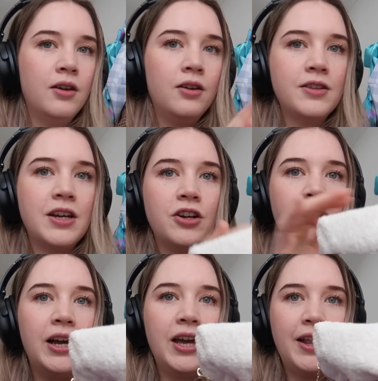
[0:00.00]
because I don't
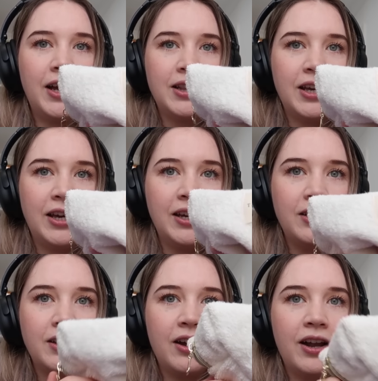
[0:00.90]
like how like they
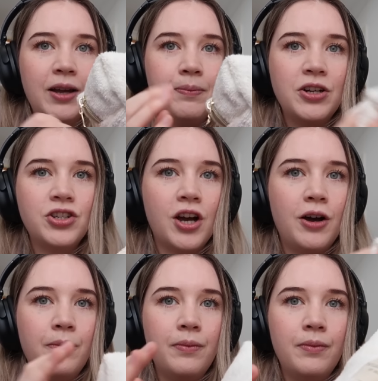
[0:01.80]
kind of like bunch up